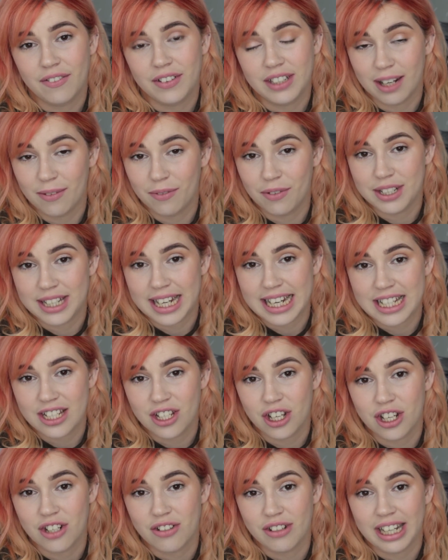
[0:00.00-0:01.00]
come for day
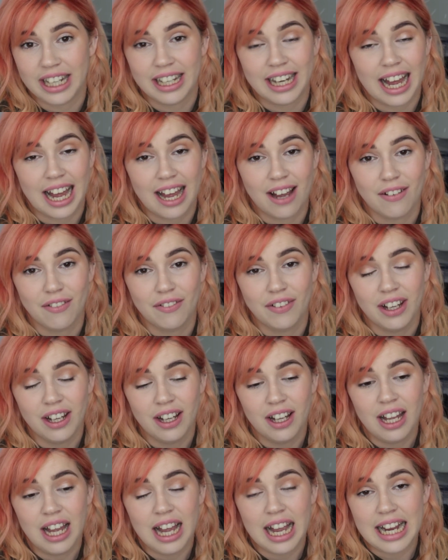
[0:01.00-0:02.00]
surgery and have
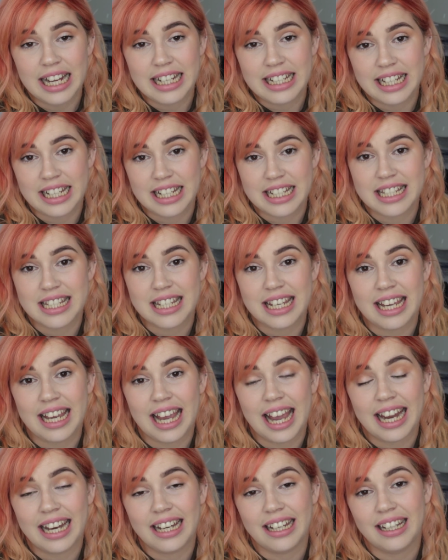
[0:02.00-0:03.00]
a D&C
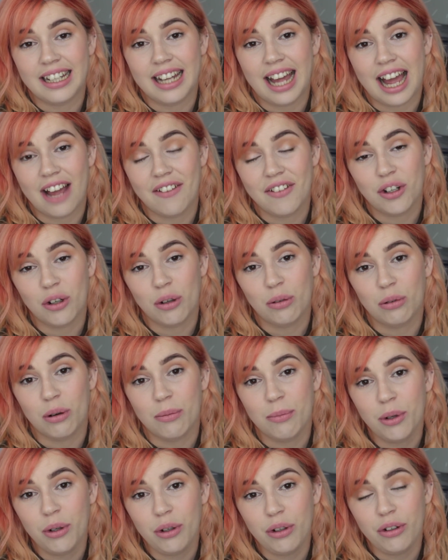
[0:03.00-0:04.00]
and have it all
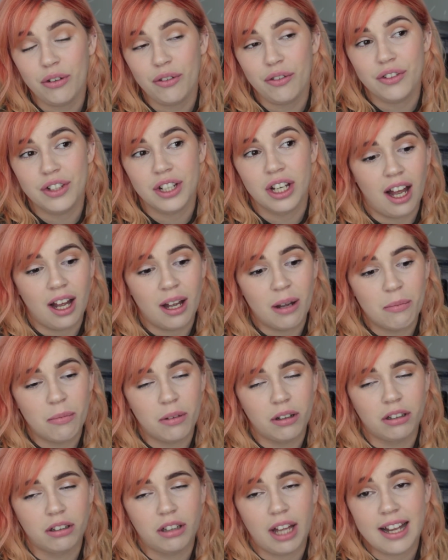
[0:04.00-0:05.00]
removed.
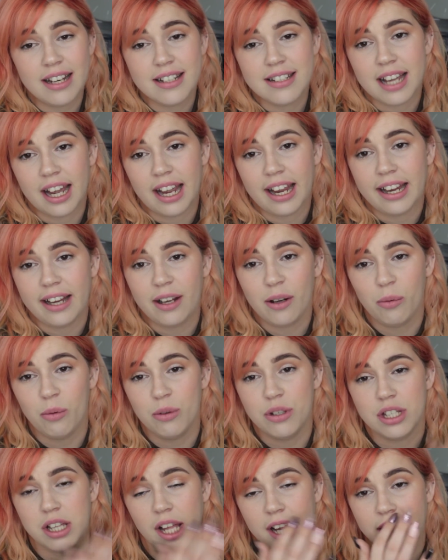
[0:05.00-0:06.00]
That day
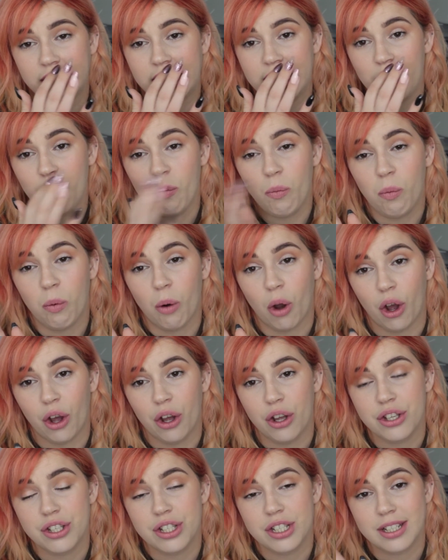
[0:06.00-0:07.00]
was like the
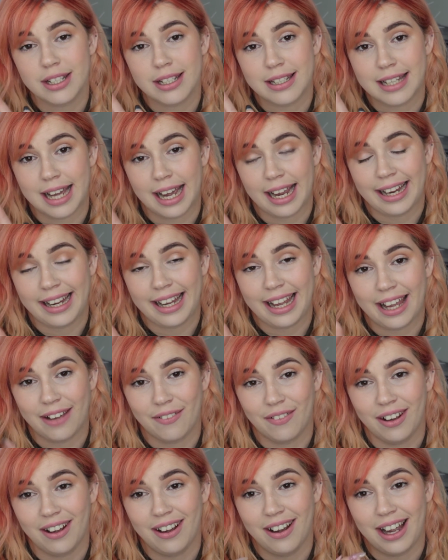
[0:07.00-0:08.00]
worst day
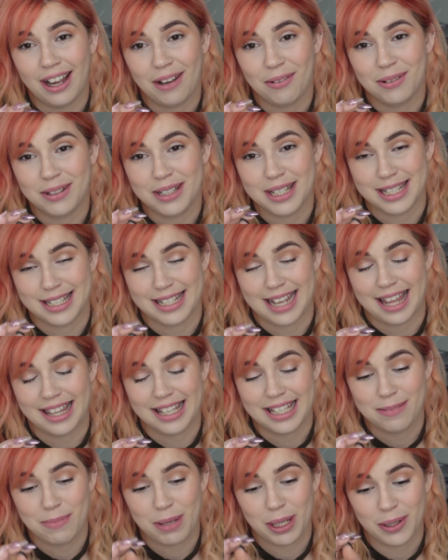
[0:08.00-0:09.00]
ever. I will just say
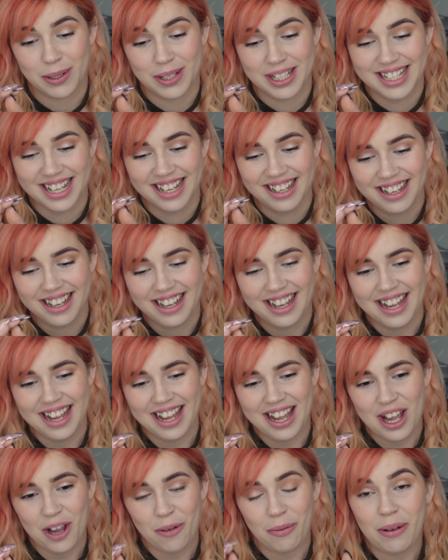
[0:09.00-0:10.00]
this because
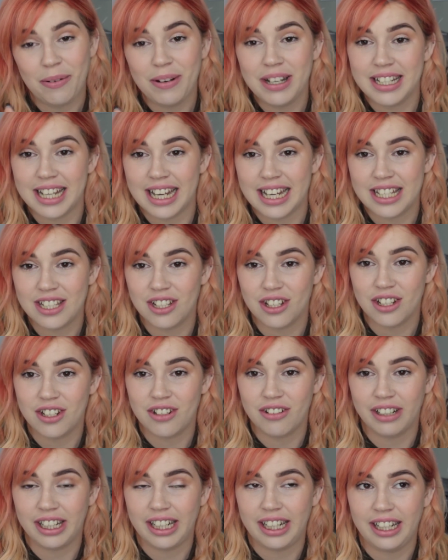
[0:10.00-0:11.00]
we were in day
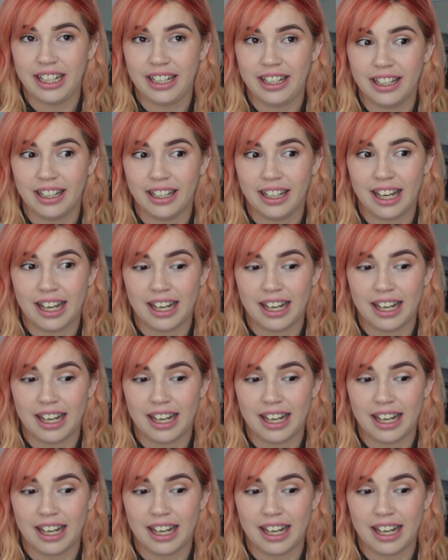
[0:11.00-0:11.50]
surgery.